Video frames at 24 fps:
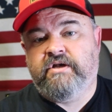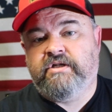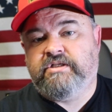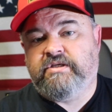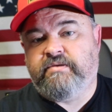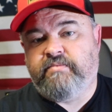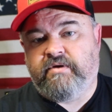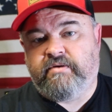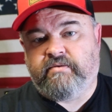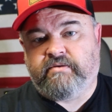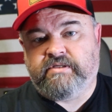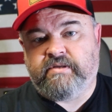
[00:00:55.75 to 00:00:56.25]

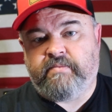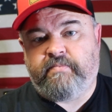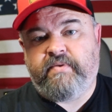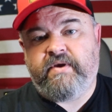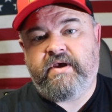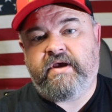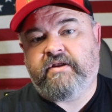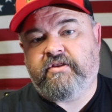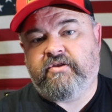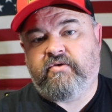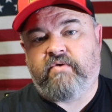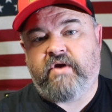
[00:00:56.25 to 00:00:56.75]
to be able to
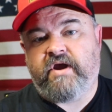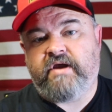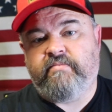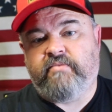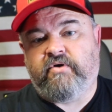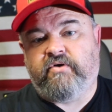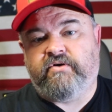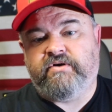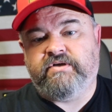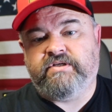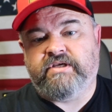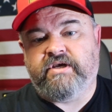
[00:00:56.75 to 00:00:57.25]
pick the right
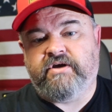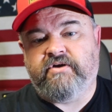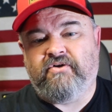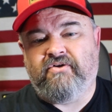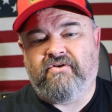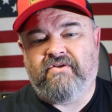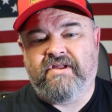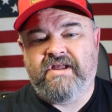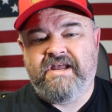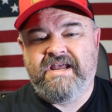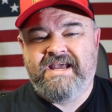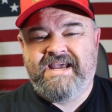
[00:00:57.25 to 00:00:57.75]

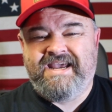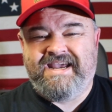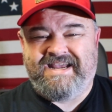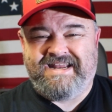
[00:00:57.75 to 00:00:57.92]
motorcycle,